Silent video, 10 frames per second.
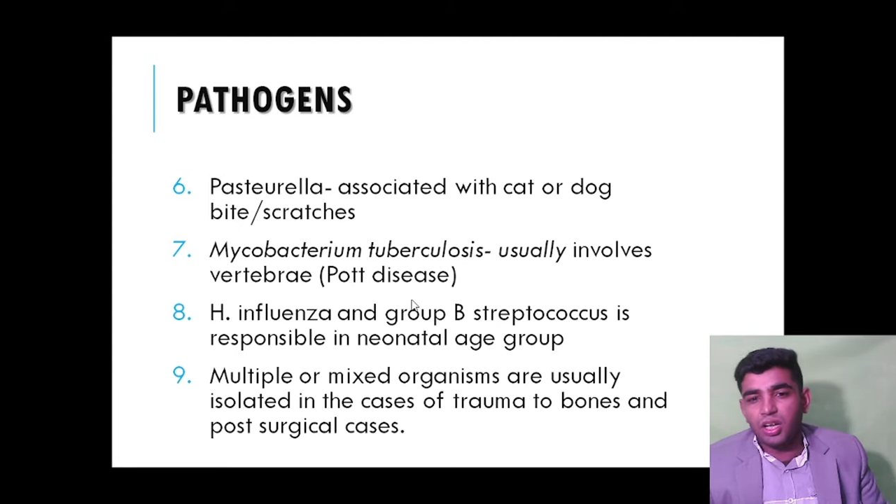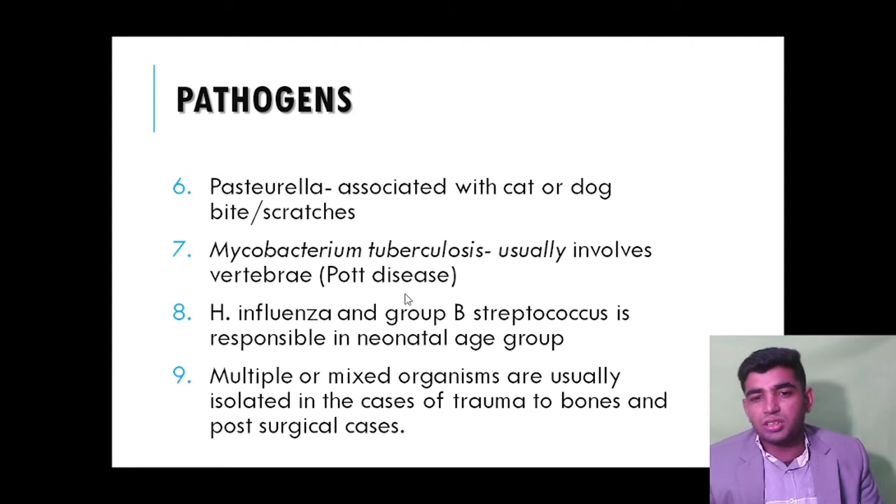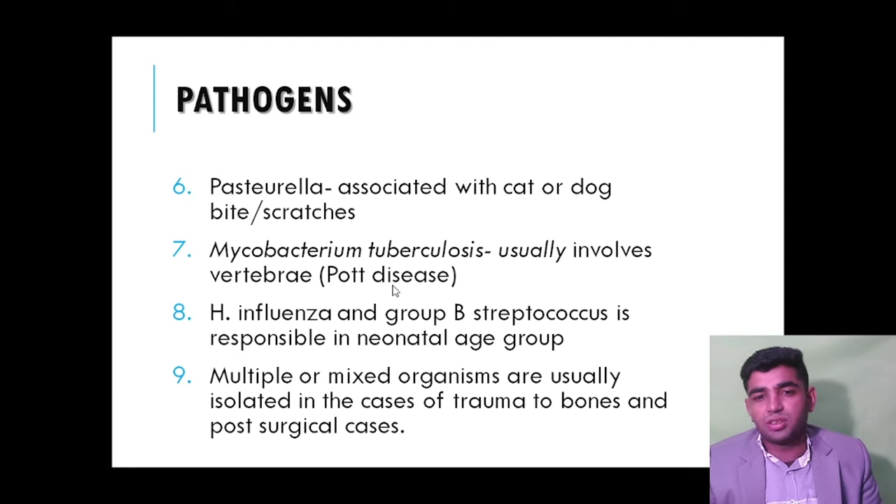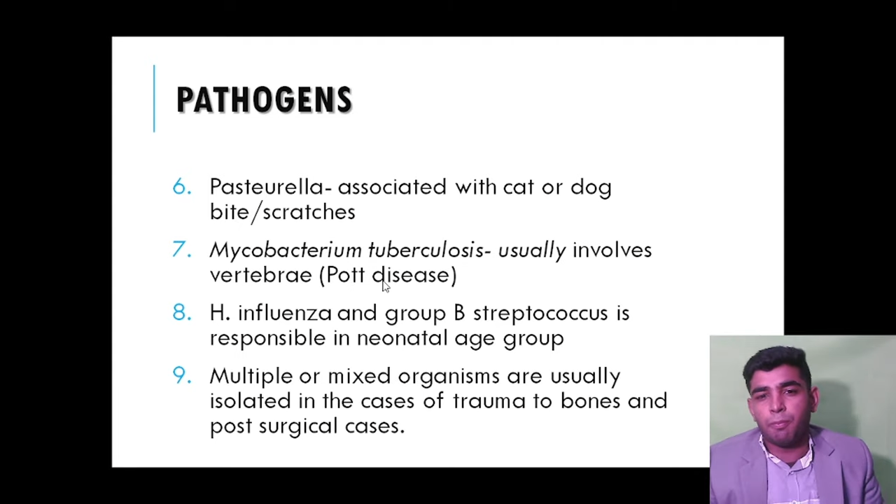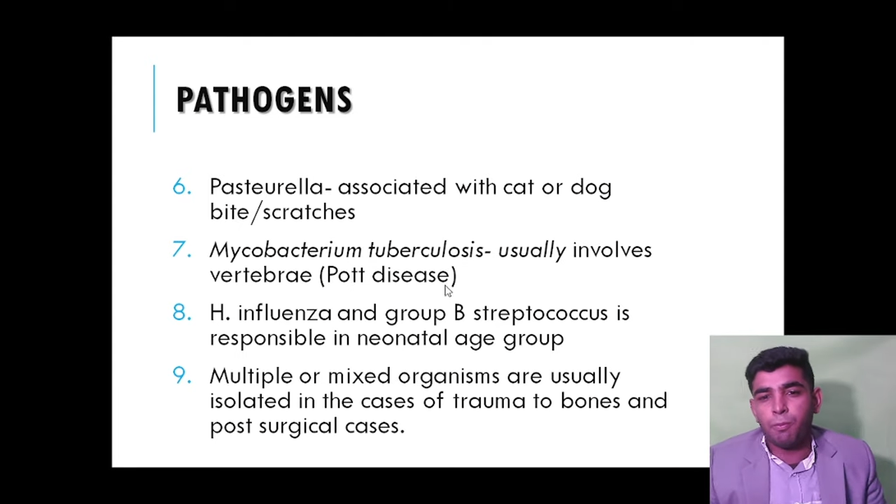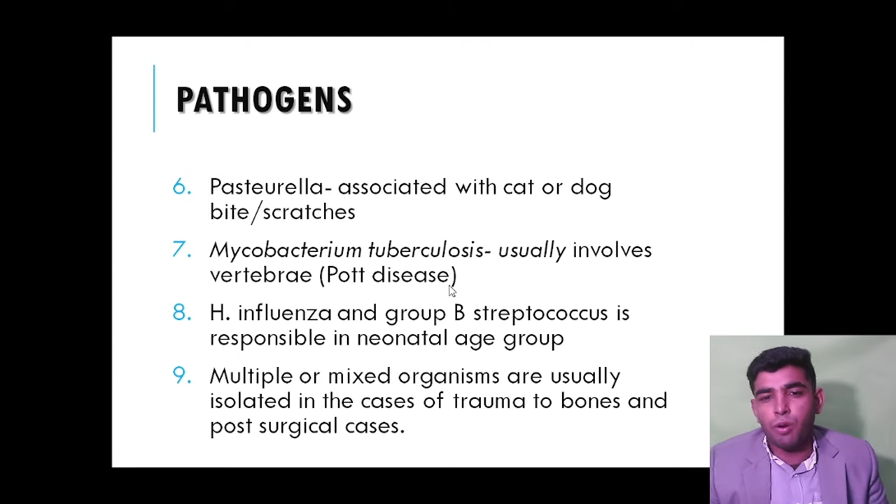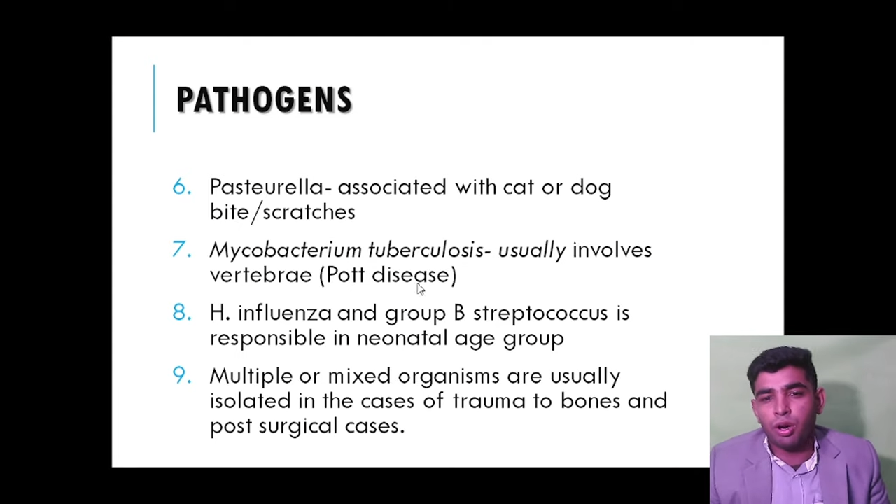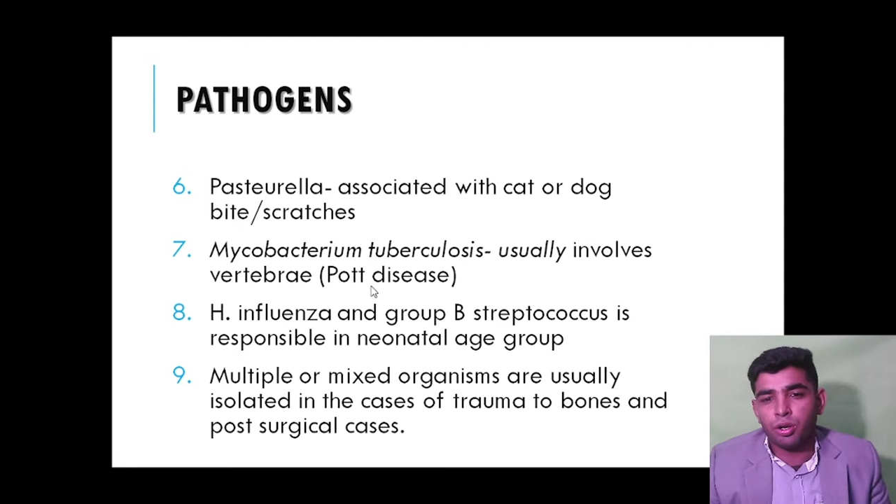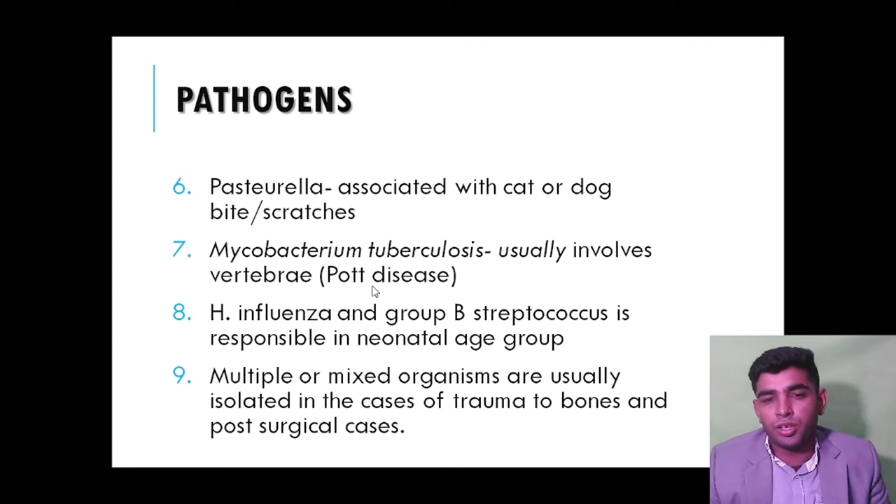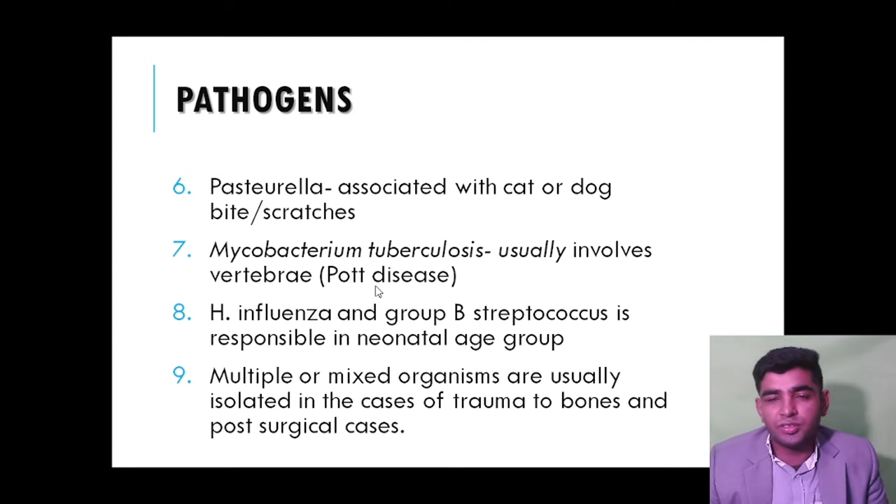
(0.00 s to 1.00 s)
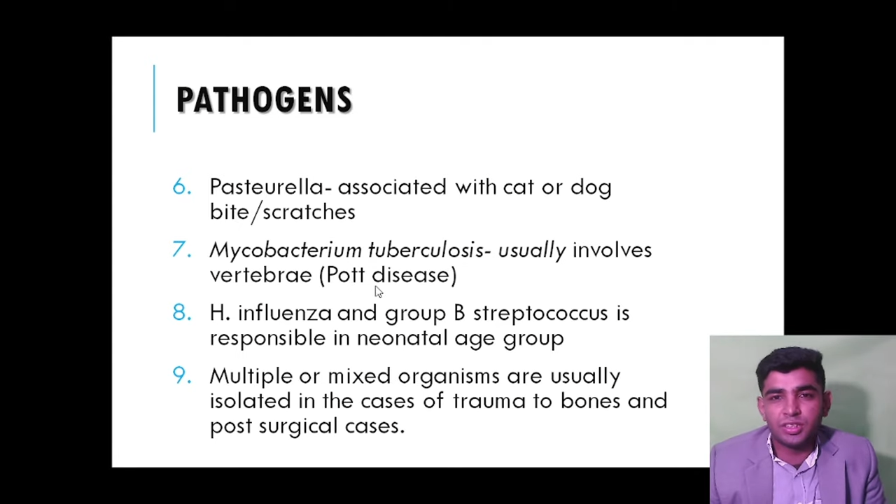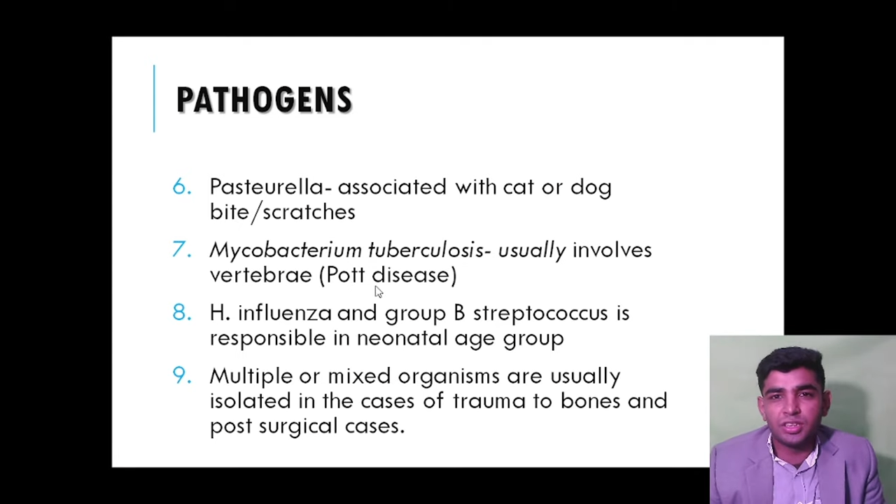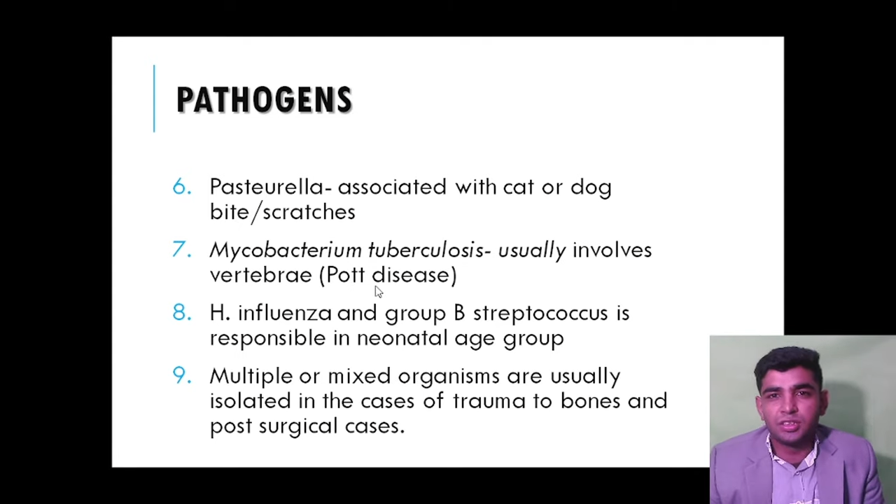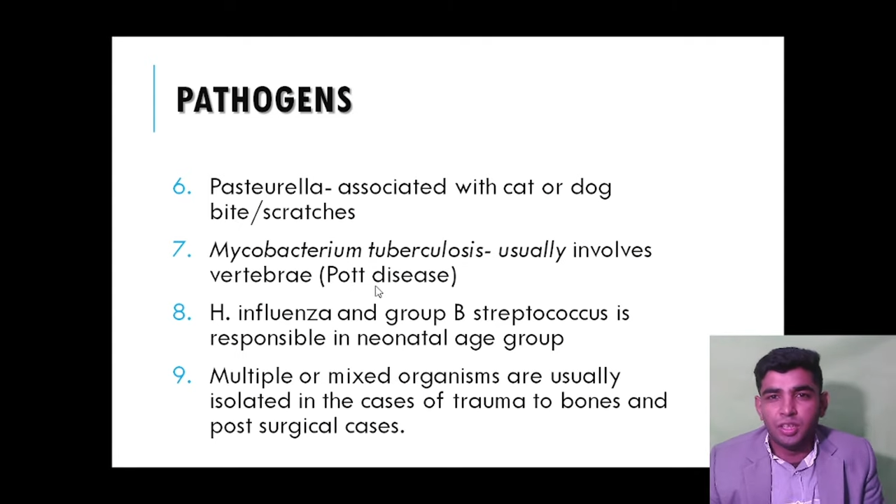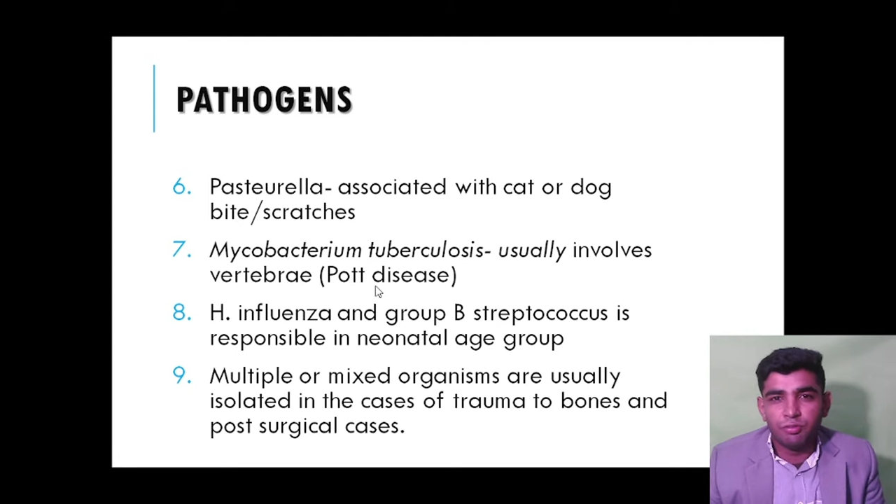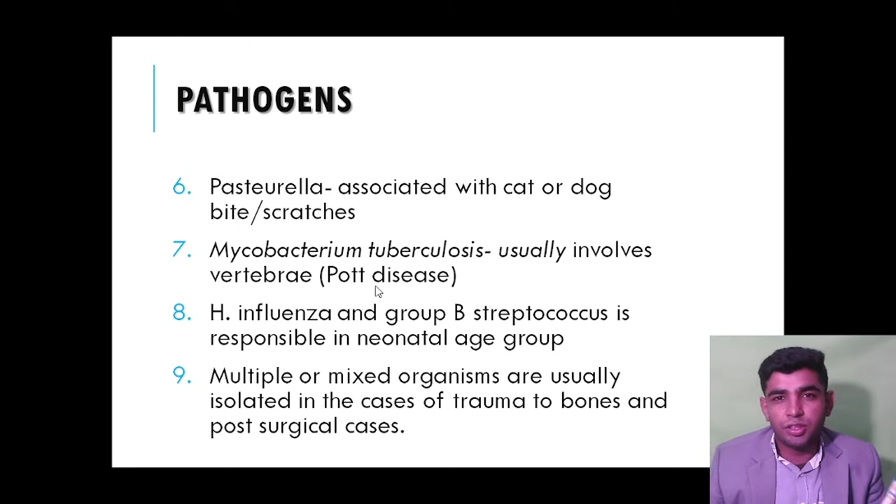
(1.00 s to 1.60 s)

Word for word: as the P O T disease,